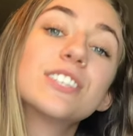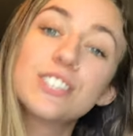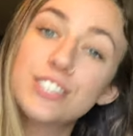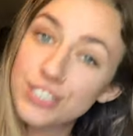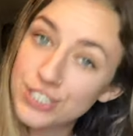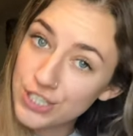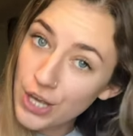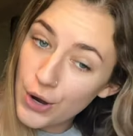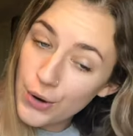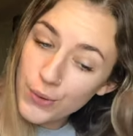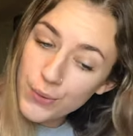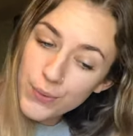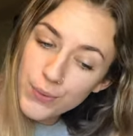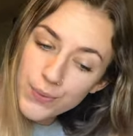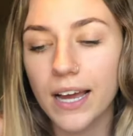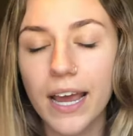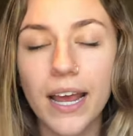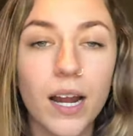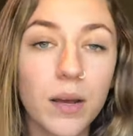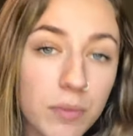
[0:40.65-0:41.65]
So,
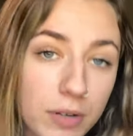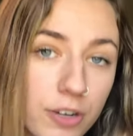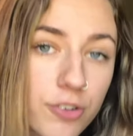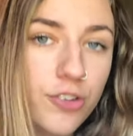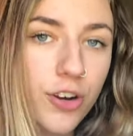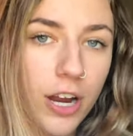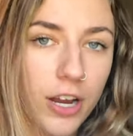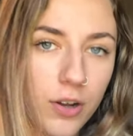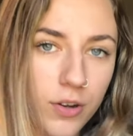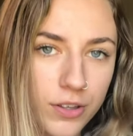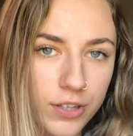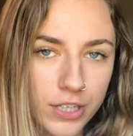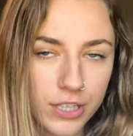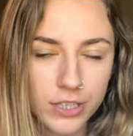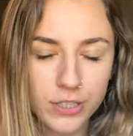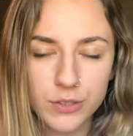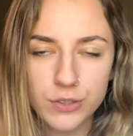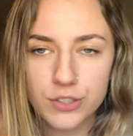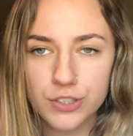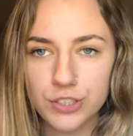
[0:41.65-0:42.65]
and I'm gonna try on the
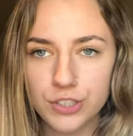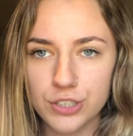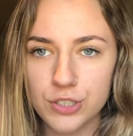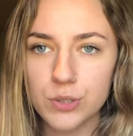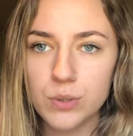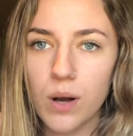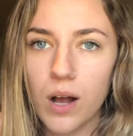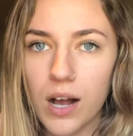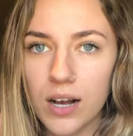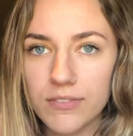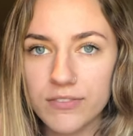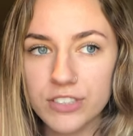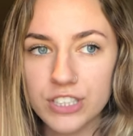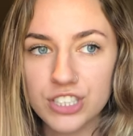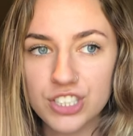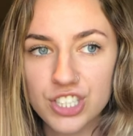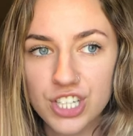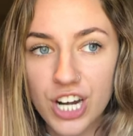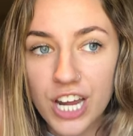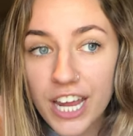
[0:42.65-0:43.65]
clothes too,
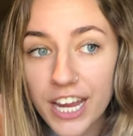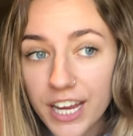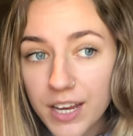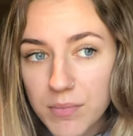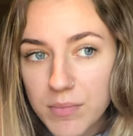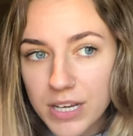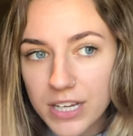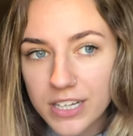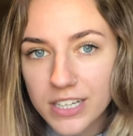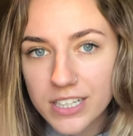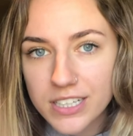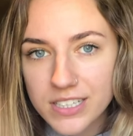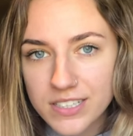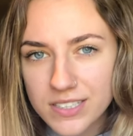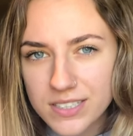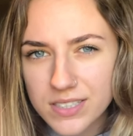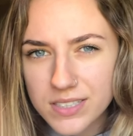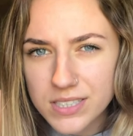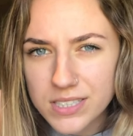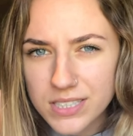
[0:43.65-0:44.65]
obviously,
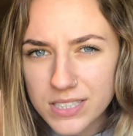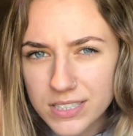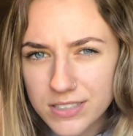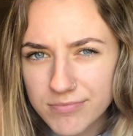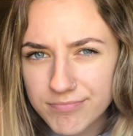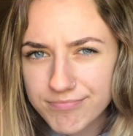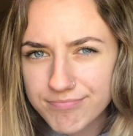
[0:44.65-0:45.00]
because